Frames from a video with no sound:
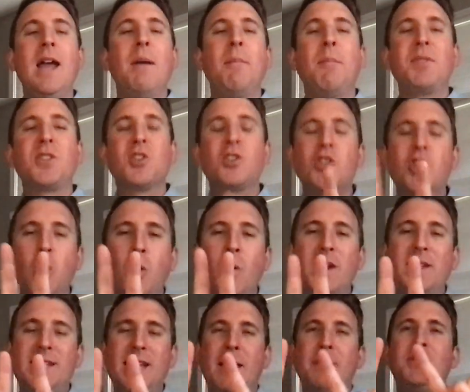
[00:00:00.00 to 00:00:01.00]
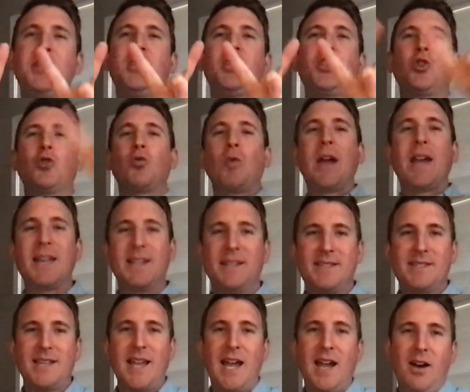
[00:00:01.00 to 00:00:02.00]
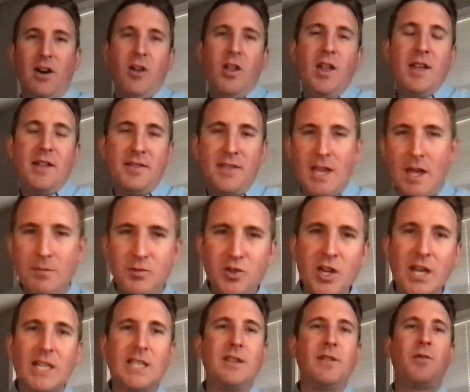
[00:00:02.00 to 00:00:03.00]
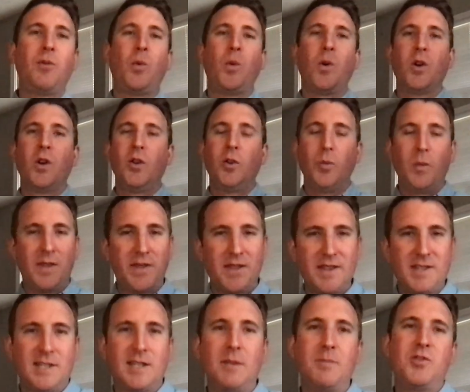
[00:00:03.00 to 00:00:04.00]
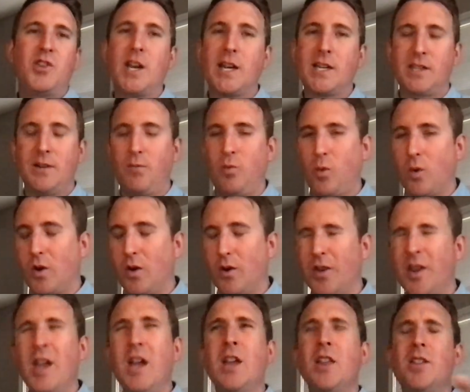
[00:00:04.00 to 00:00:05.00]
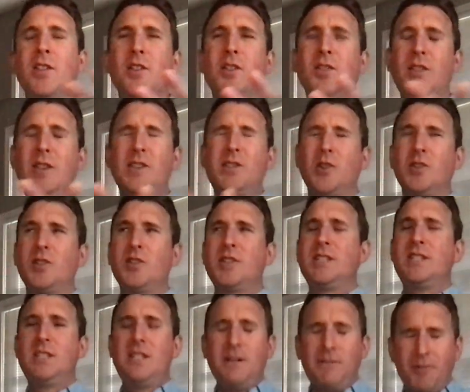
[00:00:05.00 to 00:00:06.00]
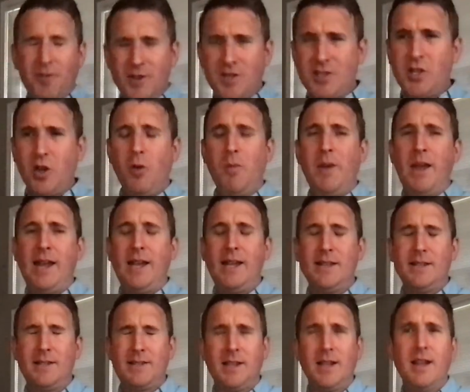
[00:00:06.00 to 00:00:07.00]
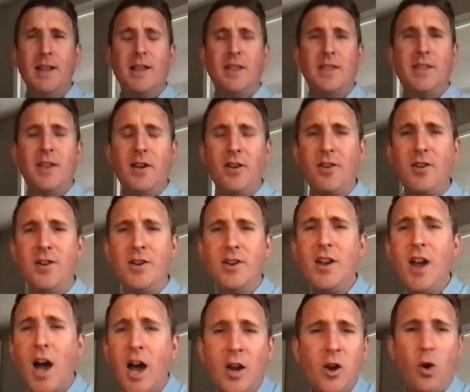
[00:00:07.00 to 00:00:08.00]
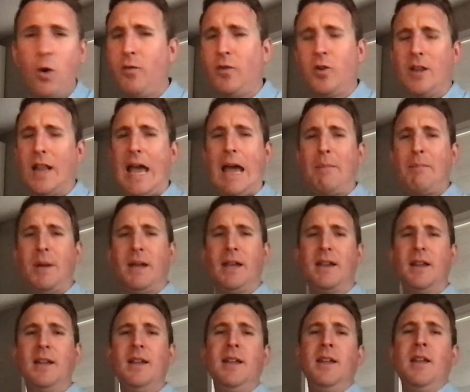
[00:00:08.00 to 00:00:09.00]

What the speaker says: But there's no attempt to reconcile the objective world with the subjective world. These are different domains. They're non-overlapping.